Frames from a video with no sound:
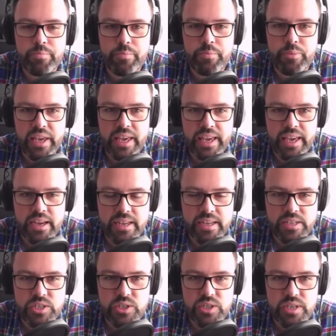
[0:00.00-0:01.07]
bringing
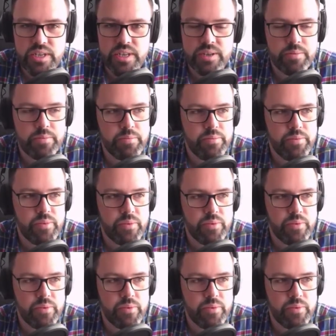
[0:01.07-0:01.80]
into the